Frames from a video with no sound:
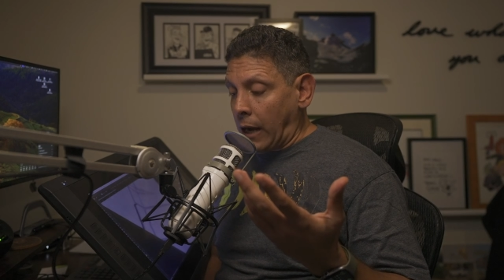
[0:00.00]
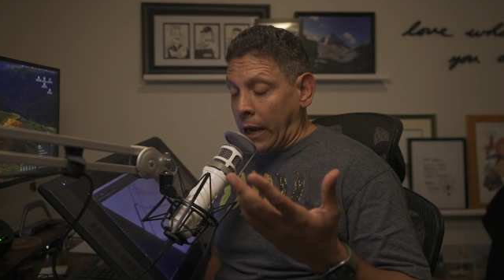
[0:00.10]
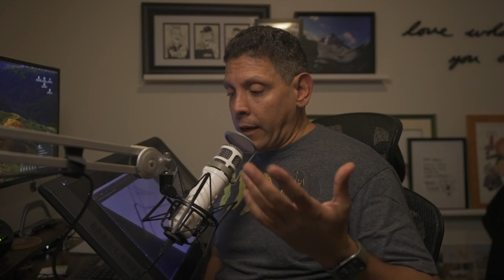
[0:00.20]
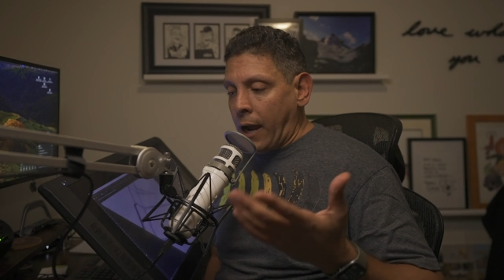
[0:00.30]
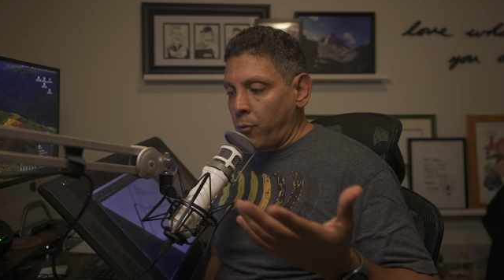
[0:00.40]

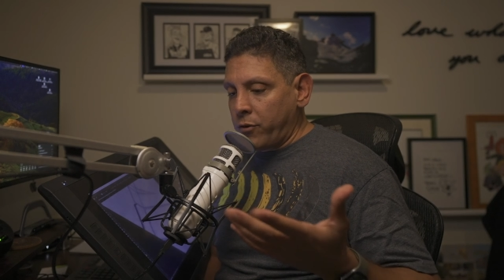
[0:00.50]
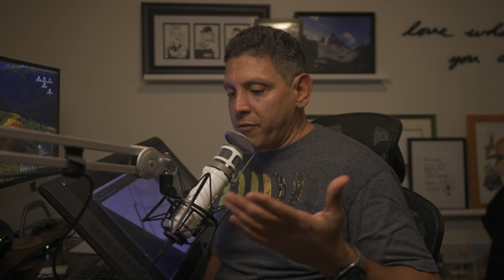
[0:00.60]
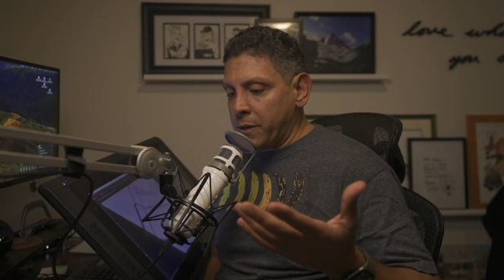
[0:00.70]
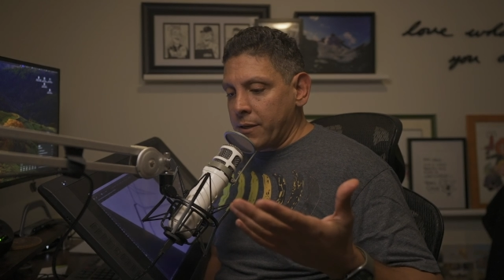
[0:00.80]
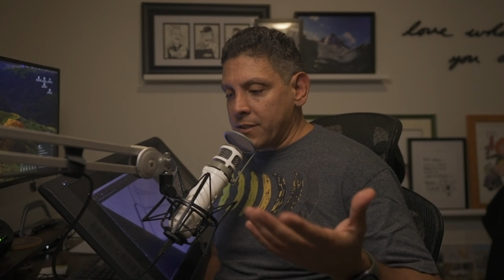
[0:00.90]
I, I would
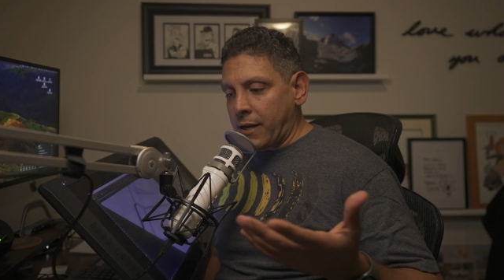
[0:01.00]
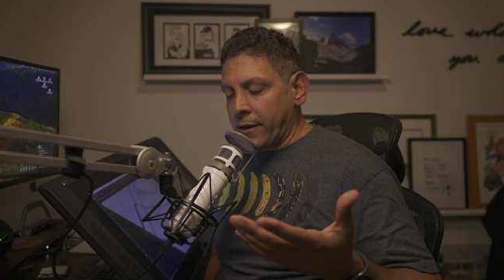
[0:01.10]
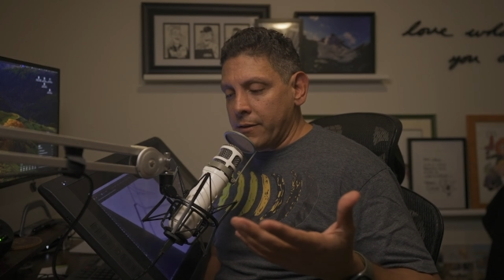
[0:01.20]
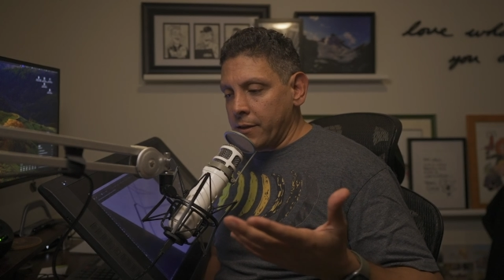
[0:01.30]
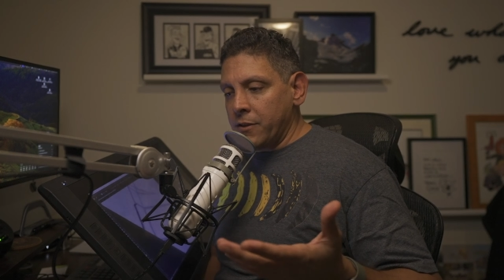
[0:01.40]
have been
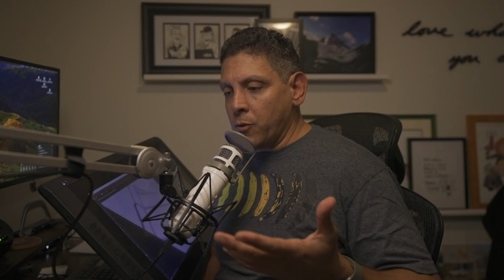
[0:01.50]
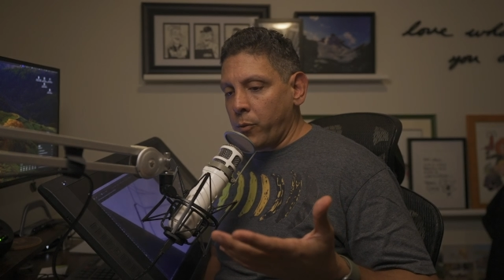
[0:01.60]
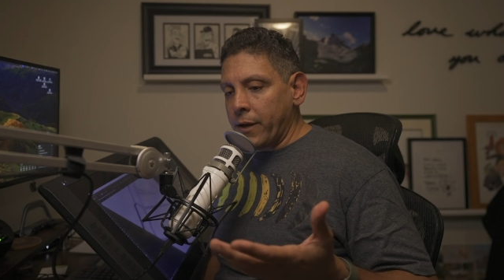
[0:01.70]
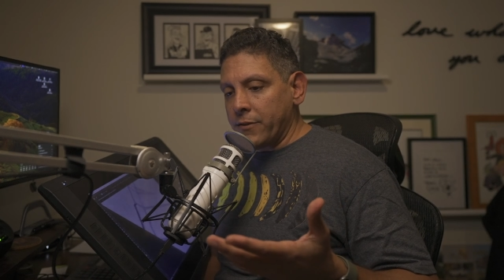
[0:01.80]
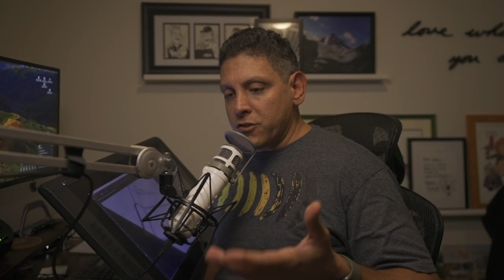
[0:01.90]
excited either
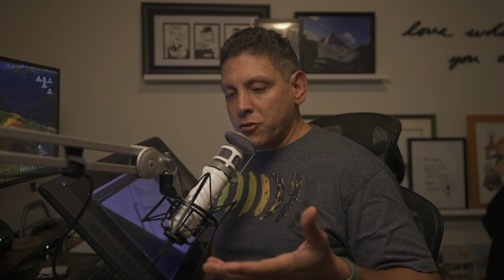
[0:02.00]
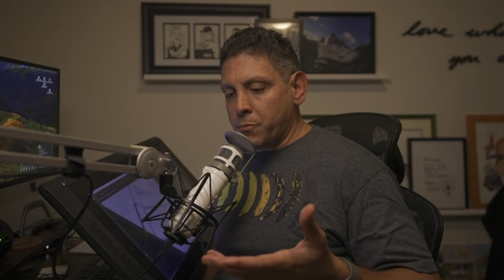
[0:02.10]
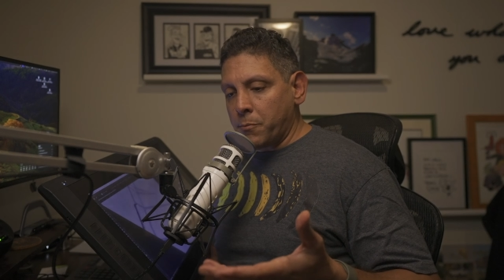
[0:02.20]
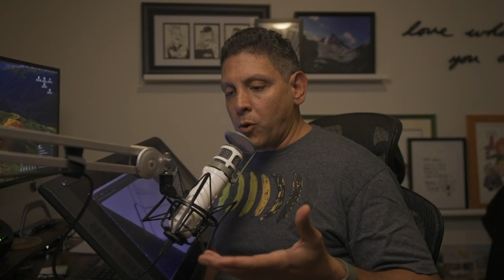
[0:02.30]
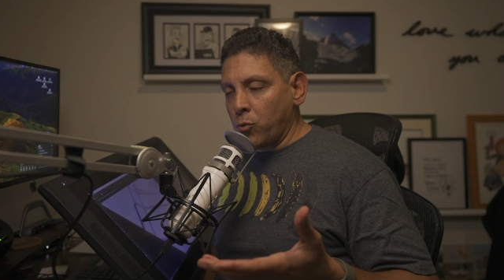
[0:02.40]
way. The
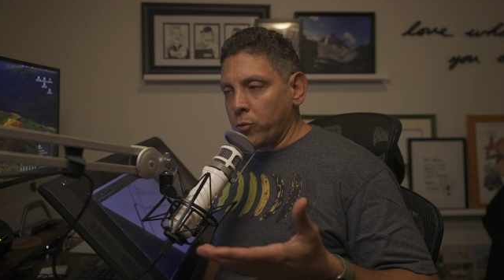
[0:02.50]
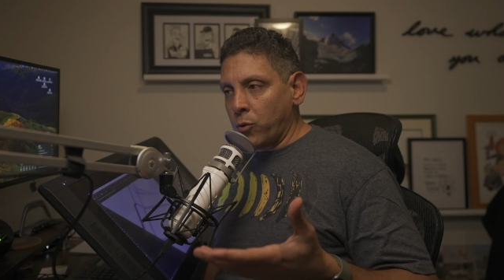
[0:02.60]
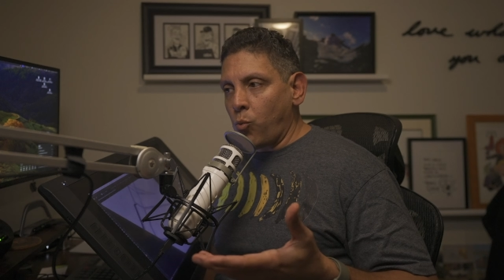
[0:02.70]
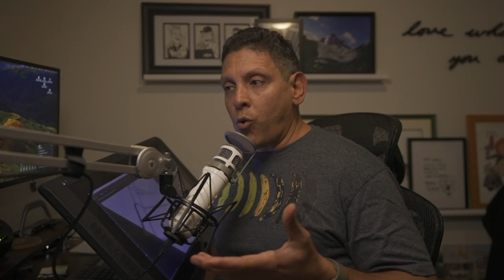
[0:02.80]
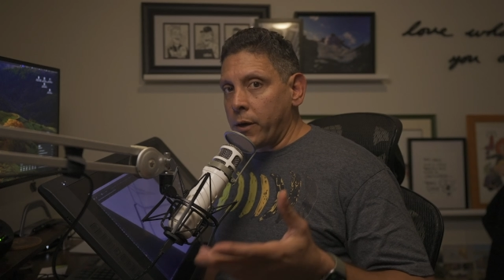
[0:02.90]
Super Bowl would
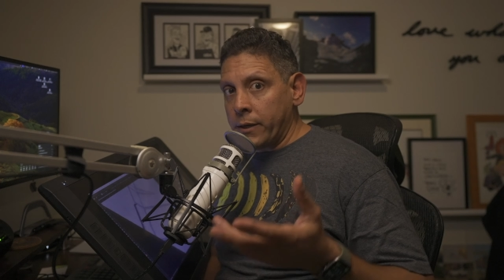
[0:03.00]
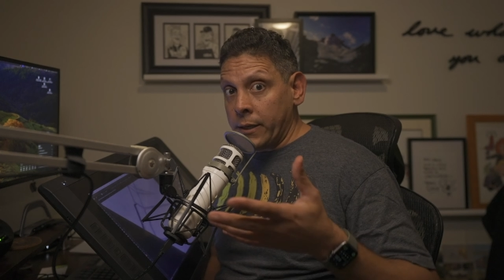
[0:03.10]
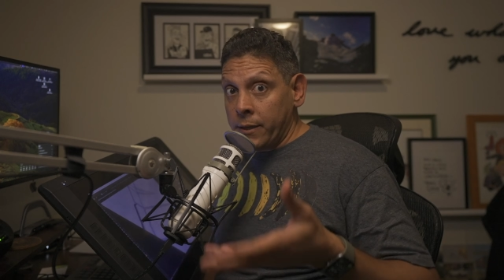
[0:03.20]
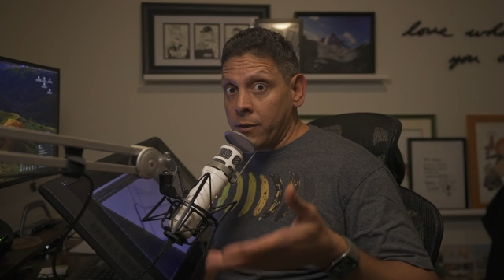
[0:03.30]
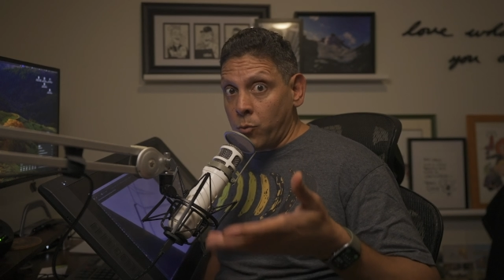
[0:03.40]
have won
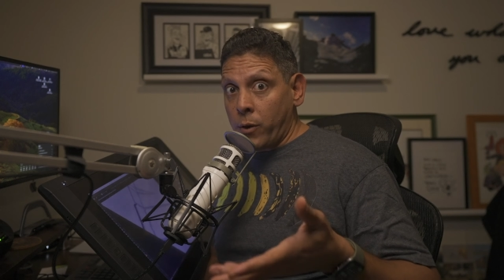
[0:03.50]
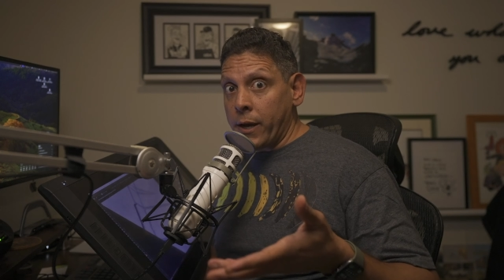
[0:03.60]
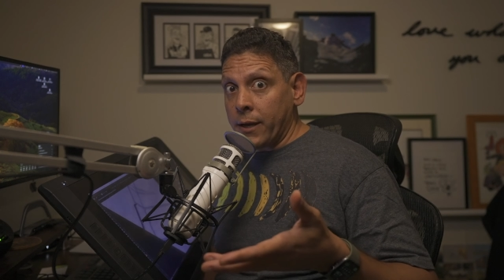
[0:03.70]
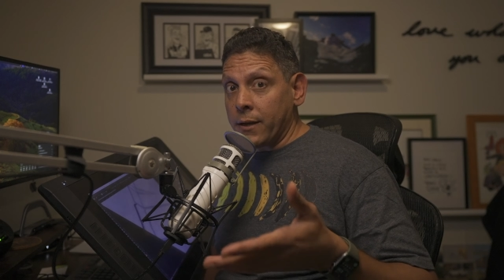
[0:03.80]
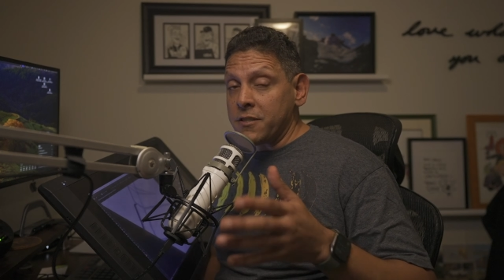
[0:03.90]
either
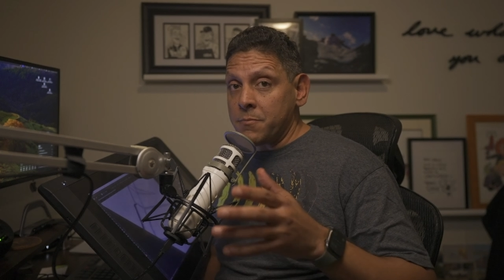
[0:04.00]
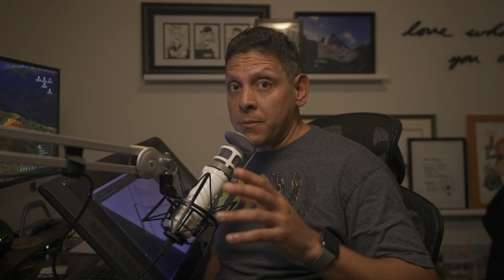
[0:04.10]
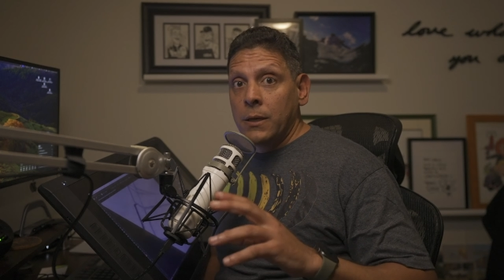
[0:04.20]
way because